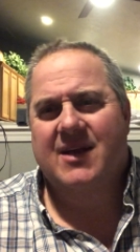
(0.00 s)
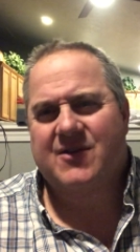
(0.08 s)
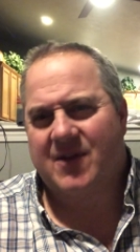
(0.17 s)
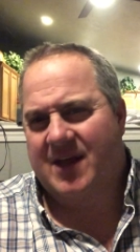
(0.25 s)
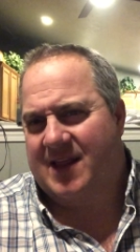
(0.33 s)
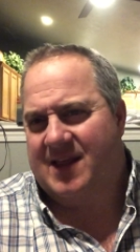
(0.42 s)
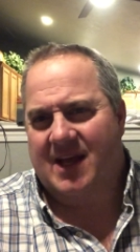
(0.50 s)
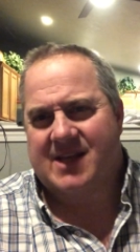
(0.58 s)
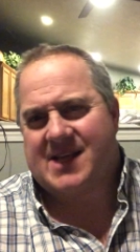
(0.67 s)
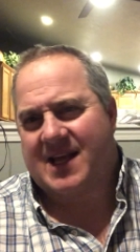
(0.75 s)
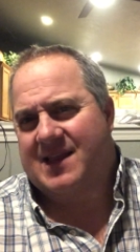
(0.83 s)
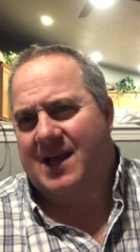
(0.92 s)
So like
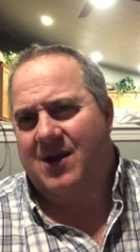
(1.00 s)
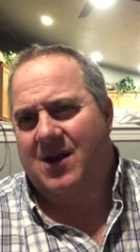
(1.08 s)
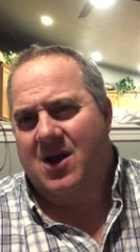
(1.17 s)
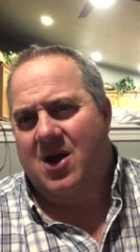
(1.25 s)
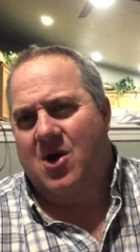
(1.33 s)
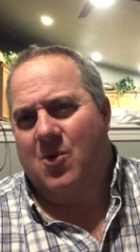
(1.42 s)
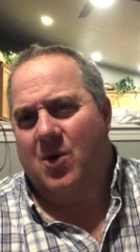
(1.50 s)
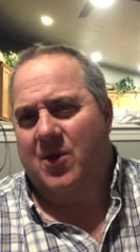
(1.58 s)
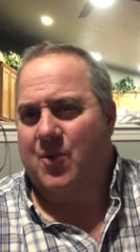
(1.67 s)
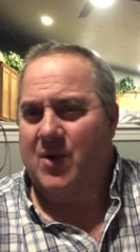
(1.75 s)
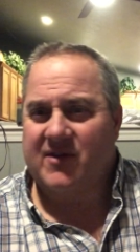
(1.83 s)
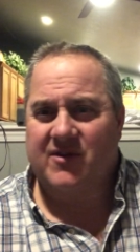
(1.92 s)
it's like they, while well,
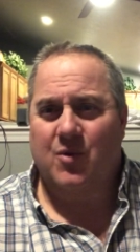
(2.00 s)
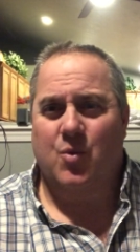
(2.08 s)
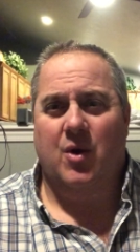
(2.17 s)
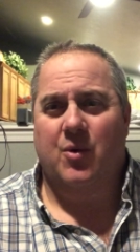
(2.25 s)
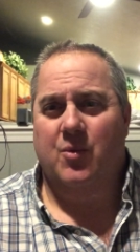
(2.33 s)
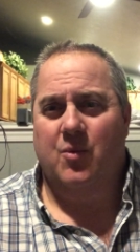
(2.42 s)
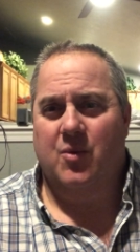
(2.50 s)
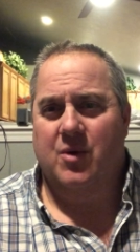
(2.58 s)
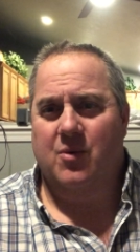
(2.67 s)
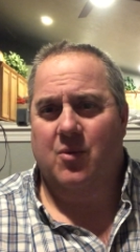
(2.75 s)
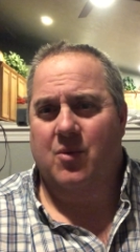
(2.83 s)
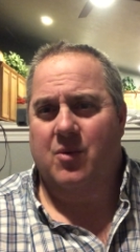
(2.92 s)
the rest of the world
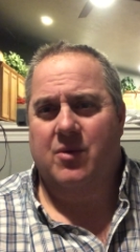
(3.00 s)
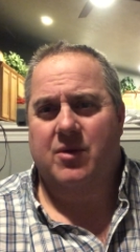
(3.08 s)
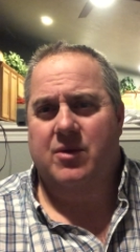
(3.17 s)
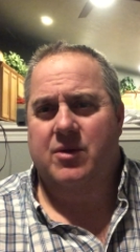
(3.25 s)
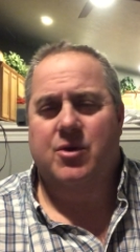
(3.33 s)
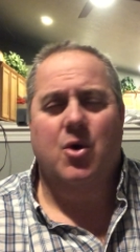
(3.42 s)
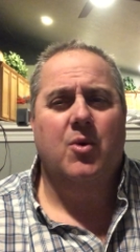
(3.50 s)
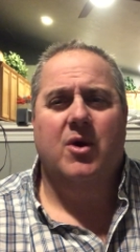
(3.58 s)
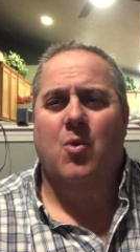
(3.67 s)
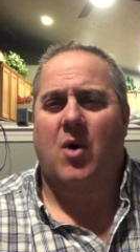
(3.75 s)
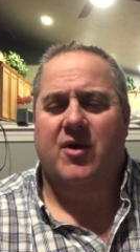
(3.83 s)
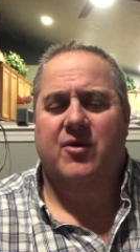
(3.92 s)
were, no one
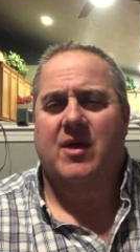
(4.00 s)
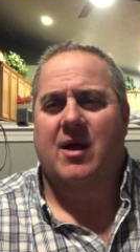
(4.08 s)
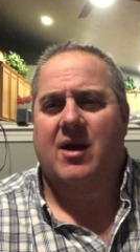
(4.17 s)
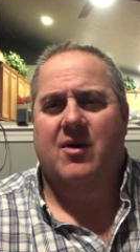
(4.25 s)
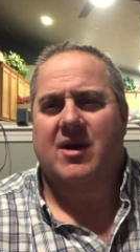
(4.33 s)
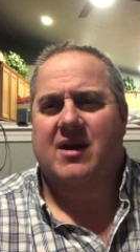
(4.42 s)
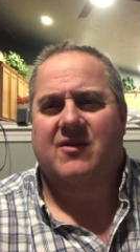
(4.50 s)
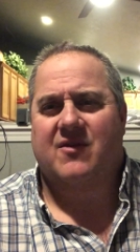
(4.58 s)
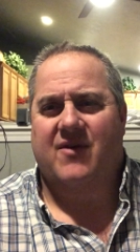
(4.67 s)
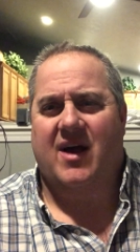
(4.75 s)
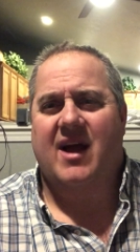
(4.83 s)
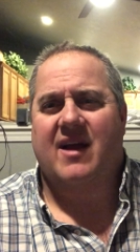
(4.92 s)
could walk through that area and
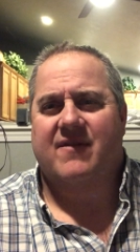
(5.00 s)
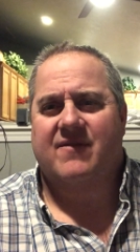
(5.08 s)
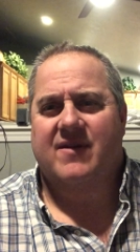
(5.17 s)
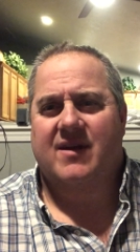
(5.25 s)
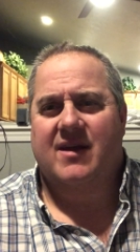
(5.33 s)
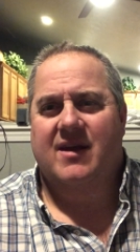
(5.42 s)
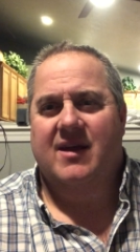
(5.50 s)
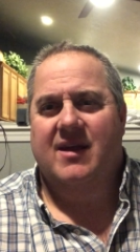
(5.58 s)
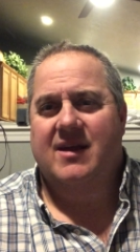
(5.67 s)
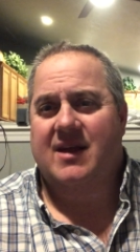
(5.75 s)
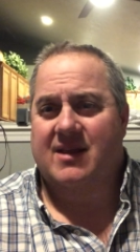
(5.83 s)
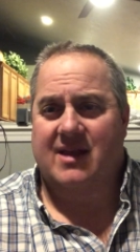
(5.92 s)
survive.
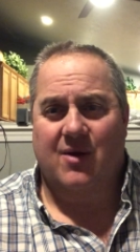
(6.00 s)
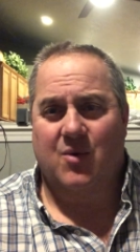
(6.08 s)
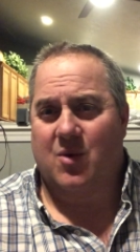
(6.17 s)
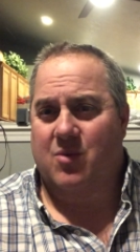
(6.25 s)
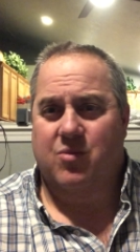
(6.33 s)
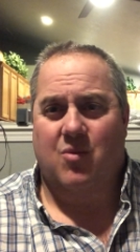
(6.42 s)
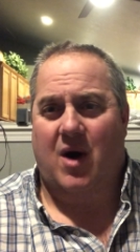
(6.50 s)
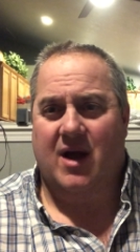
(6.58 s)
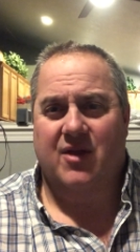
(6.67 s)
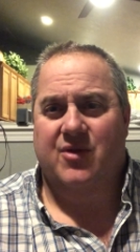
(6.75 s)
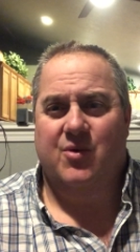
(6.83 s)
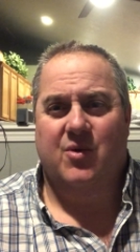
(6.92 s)
Yet they were
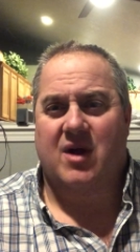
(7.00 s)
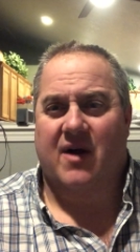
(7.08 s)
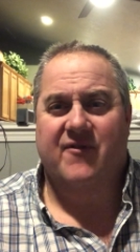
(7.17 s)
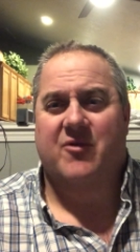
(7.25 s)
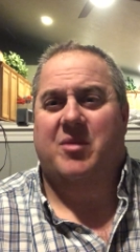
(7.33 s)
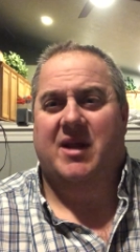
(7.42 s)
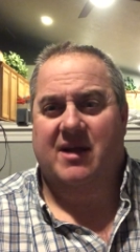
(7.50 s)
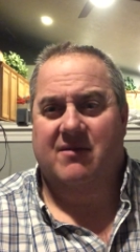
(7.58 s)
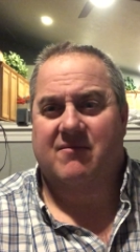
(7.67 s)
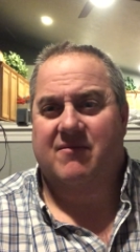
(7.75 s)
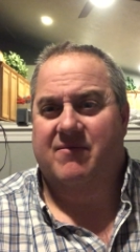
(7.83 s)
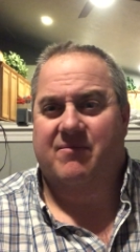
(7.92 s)
walking through comfortably,
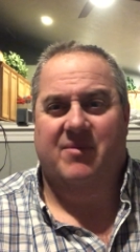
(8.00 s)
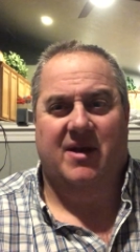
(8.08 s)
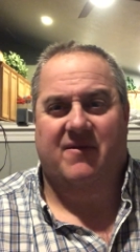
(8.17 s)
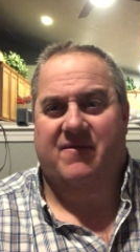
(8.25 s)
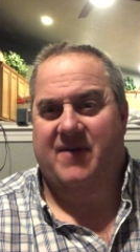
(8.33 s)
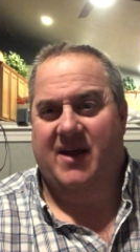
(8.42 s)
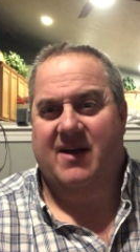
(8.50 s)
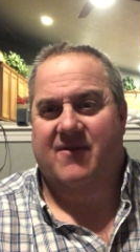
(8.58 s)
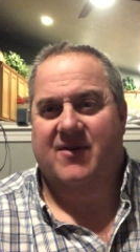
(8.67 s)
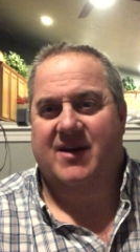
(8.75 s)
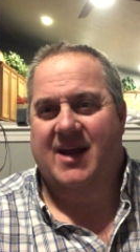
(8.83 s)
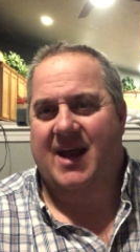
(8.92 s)
being fed
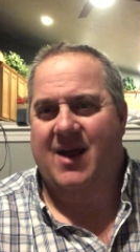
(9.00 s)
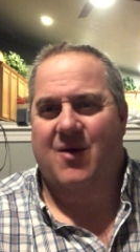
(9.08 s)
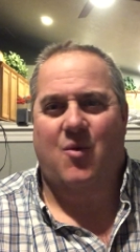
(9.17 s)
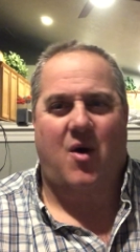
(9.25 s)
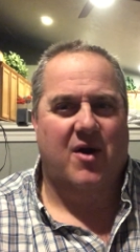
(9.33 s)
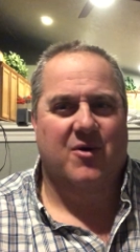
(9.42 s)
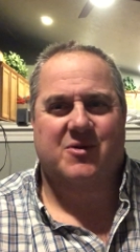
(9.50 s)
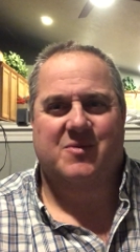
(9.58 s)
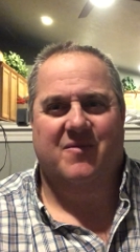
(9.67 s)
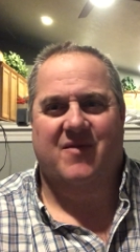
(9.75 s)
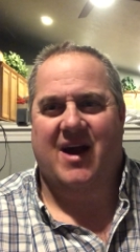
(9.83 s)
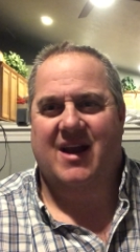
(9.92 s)
every day, water is
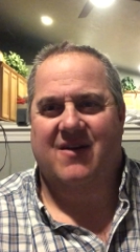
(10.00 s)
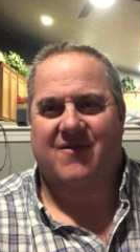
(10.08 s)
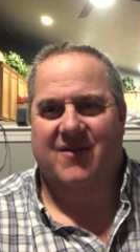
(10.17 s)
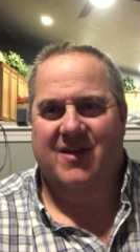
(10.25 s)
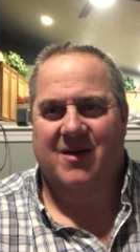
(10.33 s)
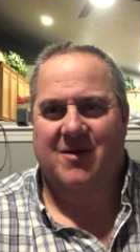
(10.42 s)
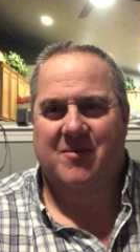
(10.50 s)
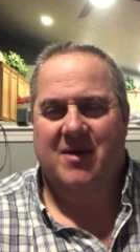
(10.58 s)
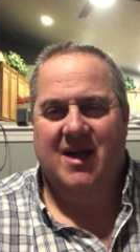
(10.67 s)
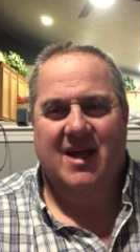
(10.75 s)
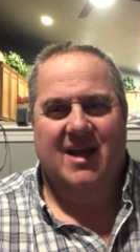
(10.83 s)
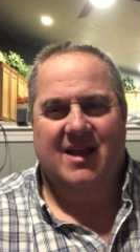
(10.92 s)
provided for them.
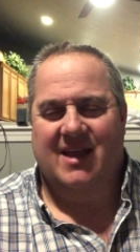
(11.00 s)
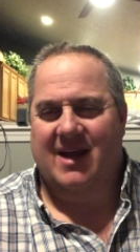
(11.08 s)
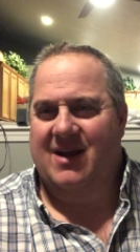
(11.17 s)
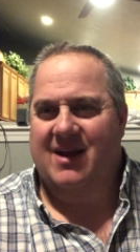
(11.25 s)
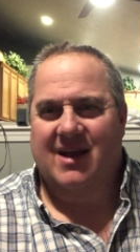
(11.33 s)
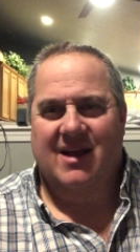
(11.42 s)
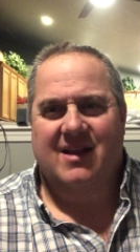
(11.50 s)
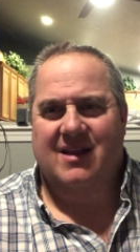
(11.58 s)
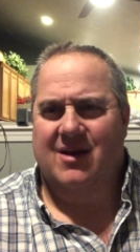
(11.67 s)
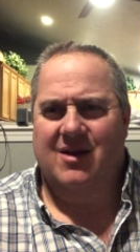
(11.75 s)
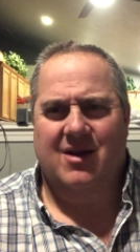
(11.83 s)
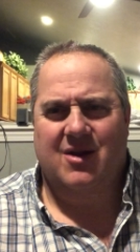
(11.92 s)
They,
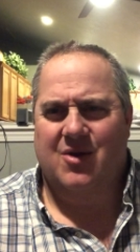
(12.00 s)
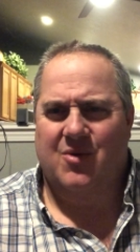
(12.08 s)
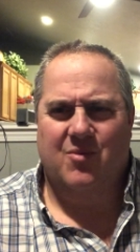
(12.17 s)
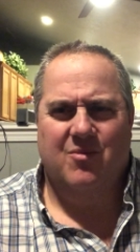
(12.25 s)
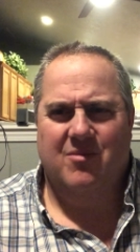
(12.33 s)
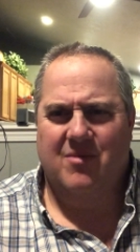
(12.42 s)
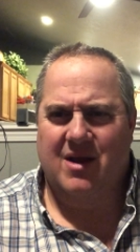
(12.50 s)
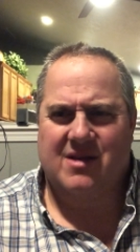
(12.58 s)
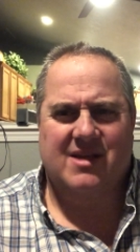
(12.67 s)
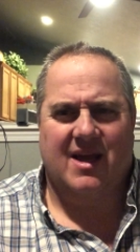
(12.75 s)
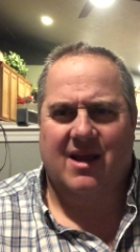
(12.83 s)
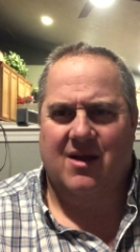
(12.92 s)
they you know,
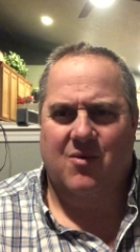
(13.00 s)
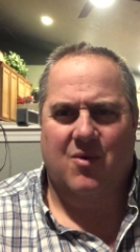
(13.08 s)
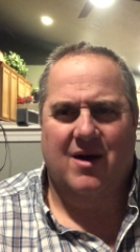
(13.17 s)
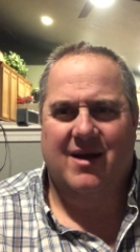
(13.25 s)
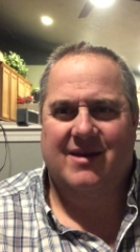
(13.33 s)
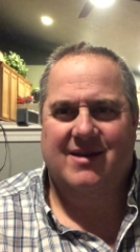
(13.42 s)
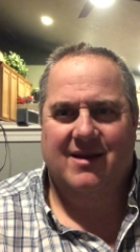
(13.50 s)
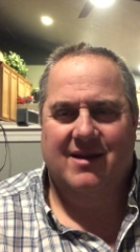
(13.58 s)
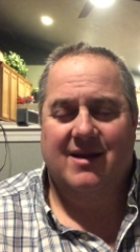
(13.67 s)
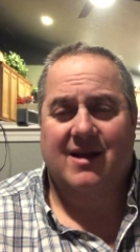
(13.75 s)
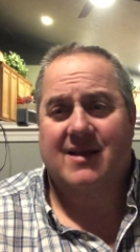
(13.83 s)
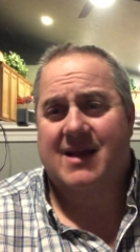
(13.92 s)
it's like, what?
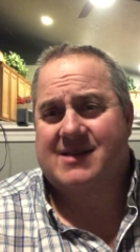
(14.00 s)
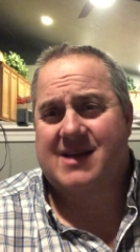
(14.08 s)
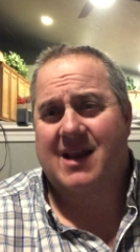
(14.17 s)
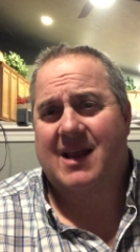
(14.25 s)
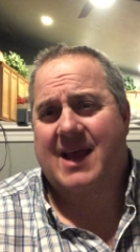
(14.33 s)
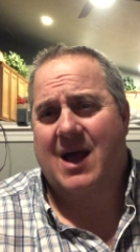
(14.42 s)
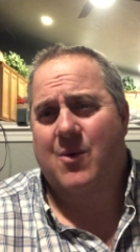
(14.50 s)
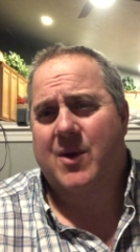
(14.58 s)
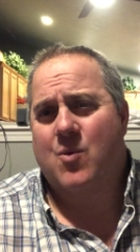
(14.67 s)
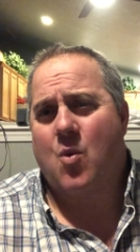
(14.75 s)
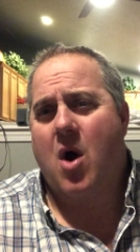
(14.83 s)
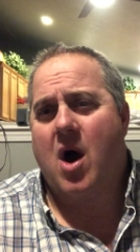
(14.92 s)
And that's kind of like how
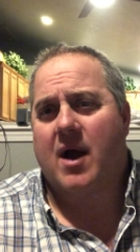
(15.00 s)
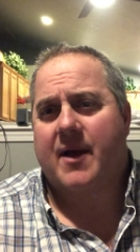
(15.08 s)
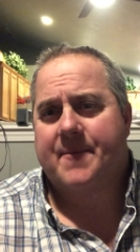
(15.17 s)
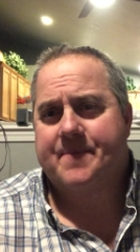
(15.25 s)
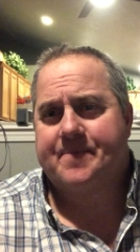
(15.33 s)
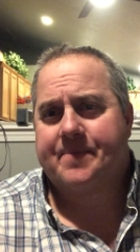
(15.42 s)
we walk